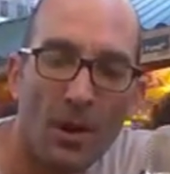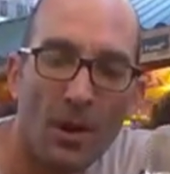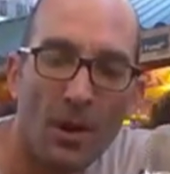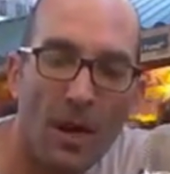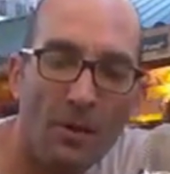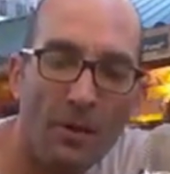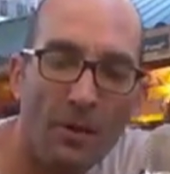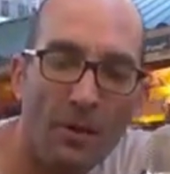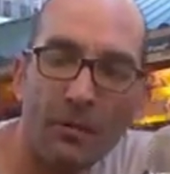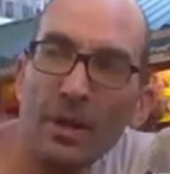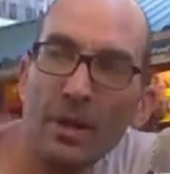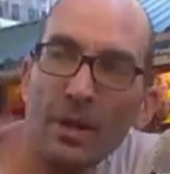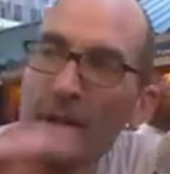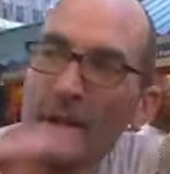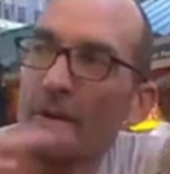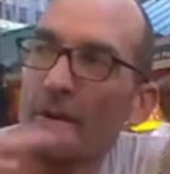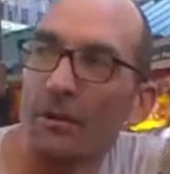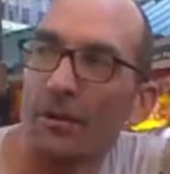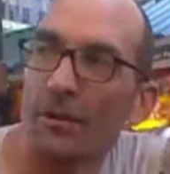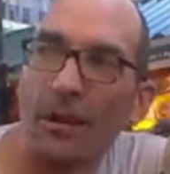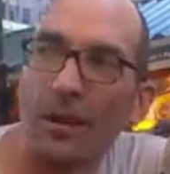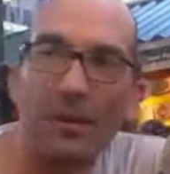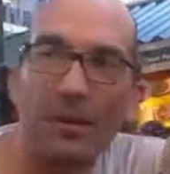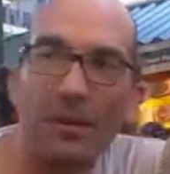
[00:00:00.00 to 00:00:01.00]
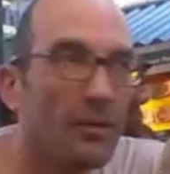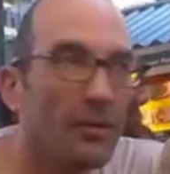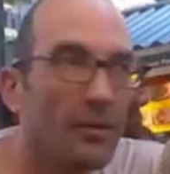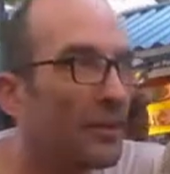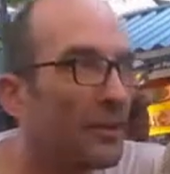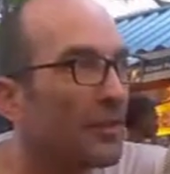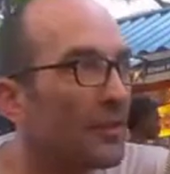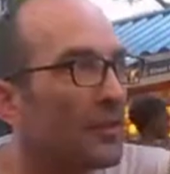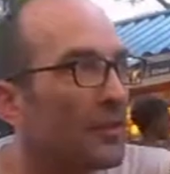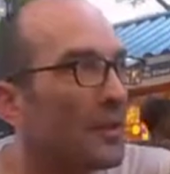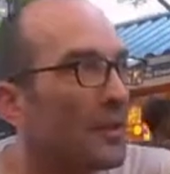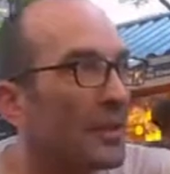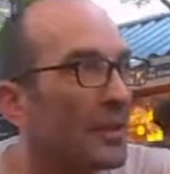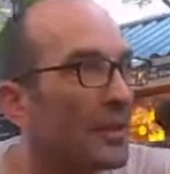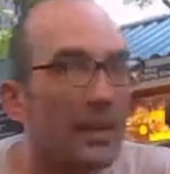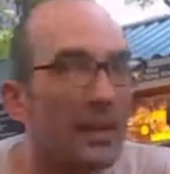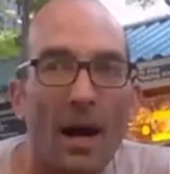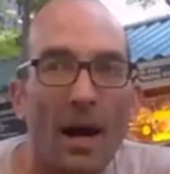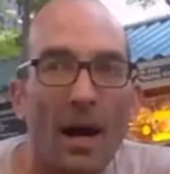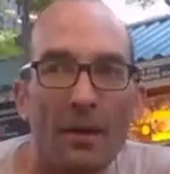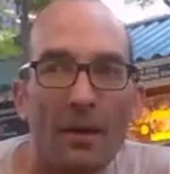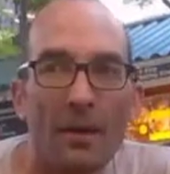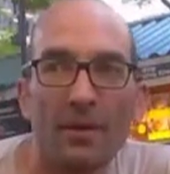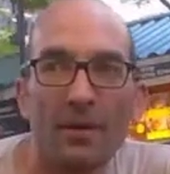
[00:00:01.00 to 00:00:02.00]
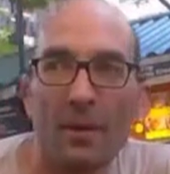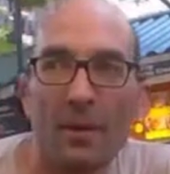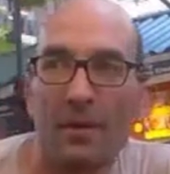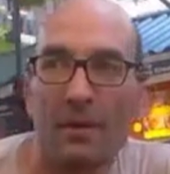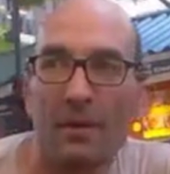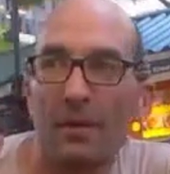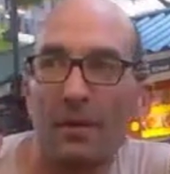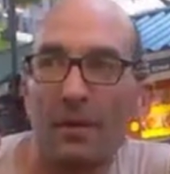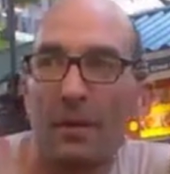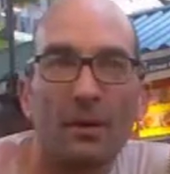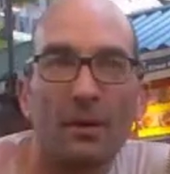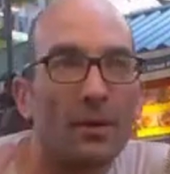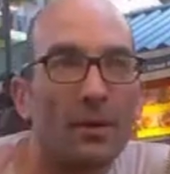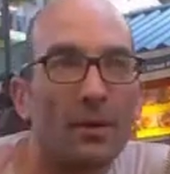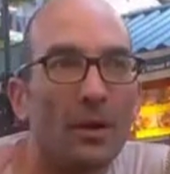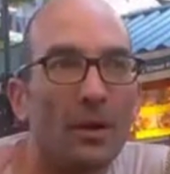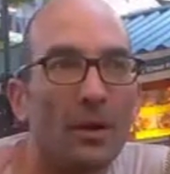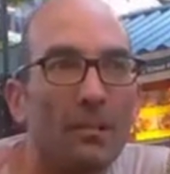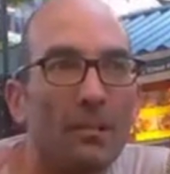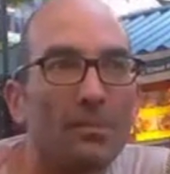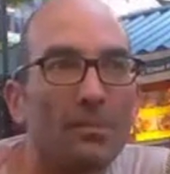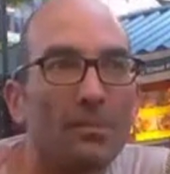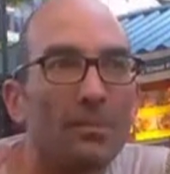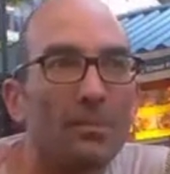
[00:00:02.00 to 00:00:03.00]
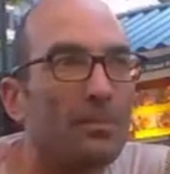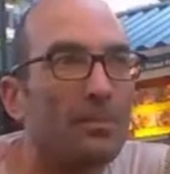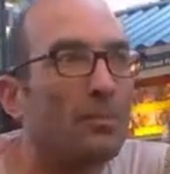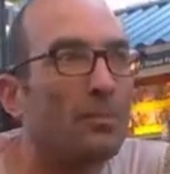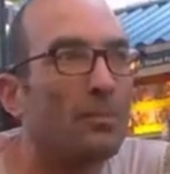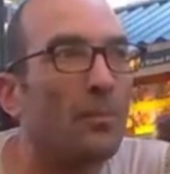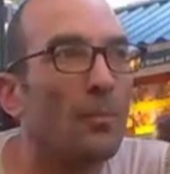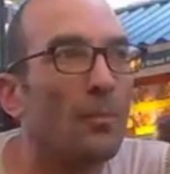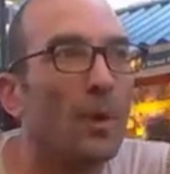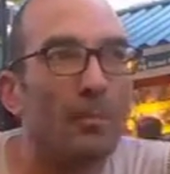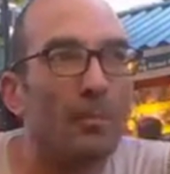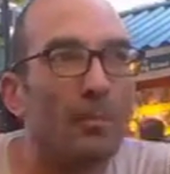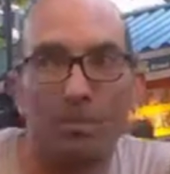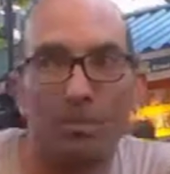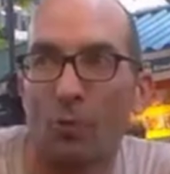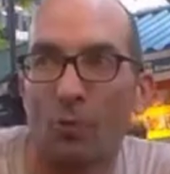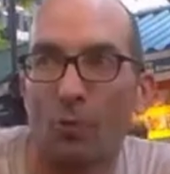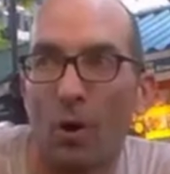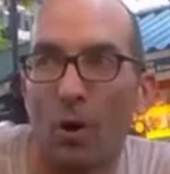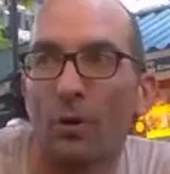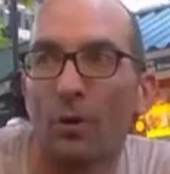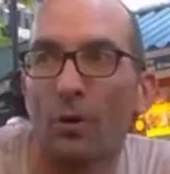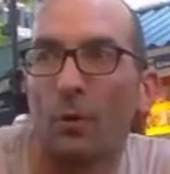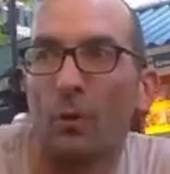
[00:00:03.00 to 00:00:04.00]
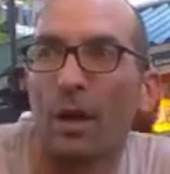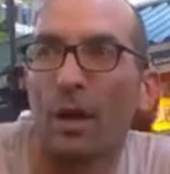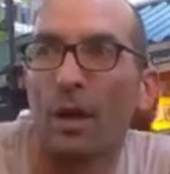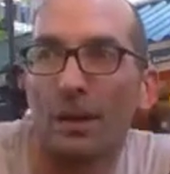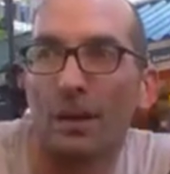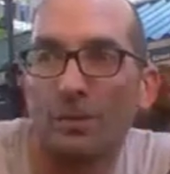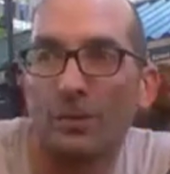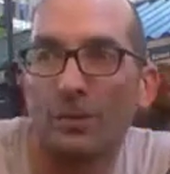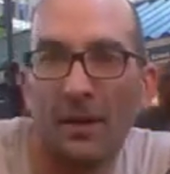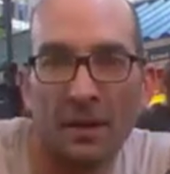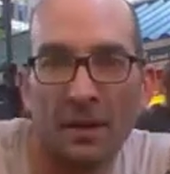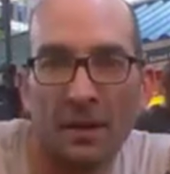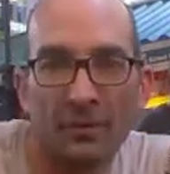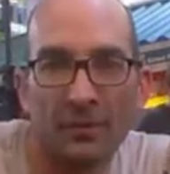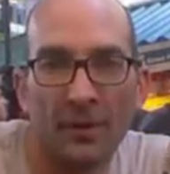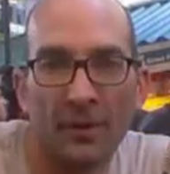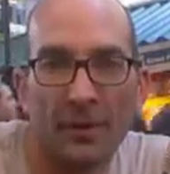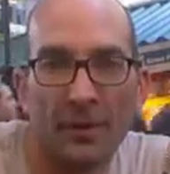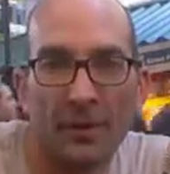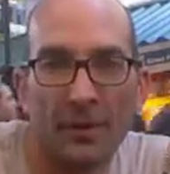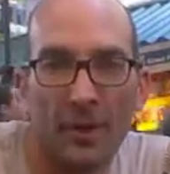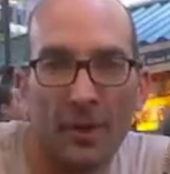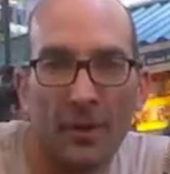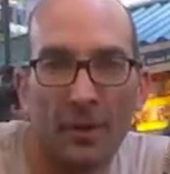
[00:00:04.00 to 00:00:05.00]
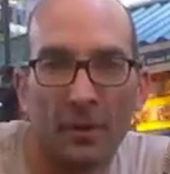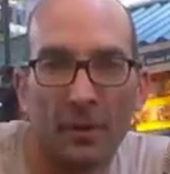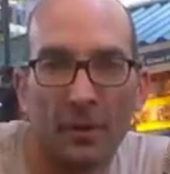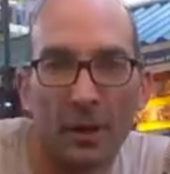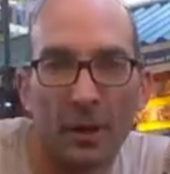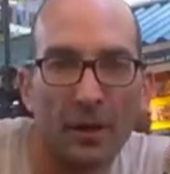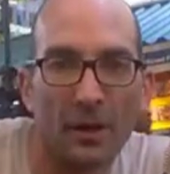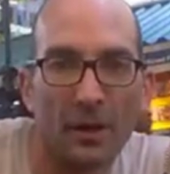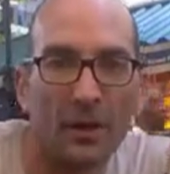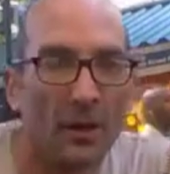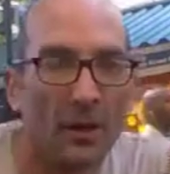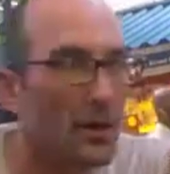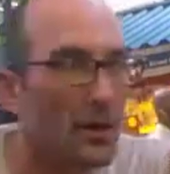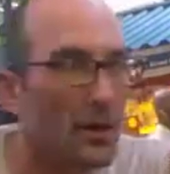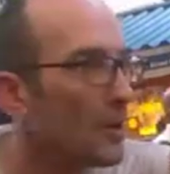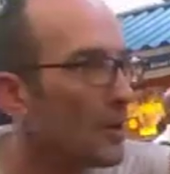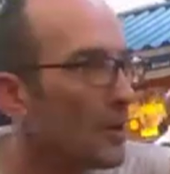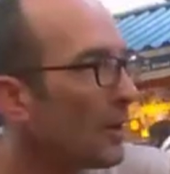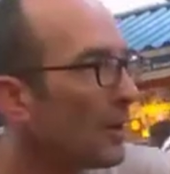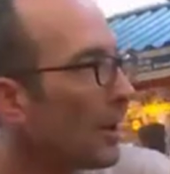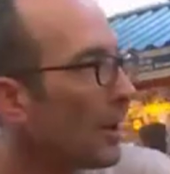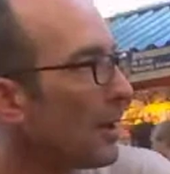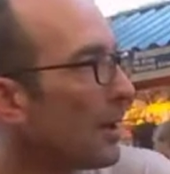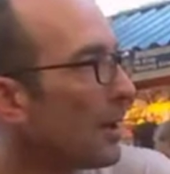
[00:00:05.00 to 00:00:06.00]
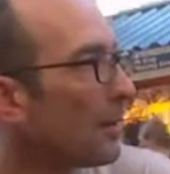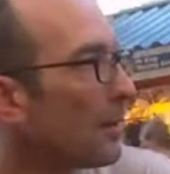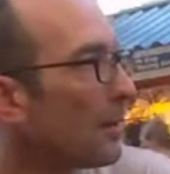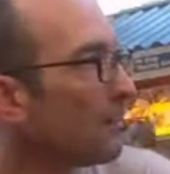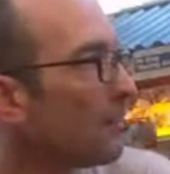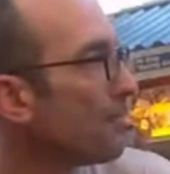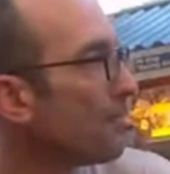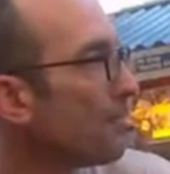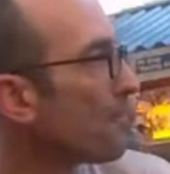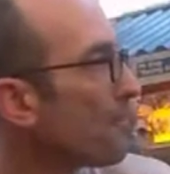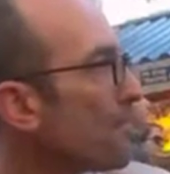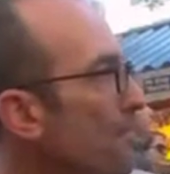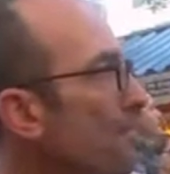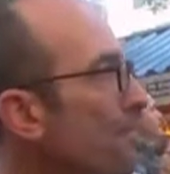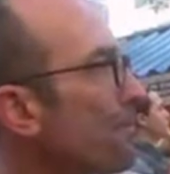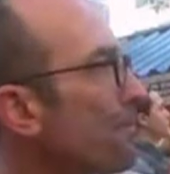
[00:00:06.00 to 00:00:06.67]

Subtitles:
Every year they do this thing, and I've got well, Broadway, 10 feet that way, 6th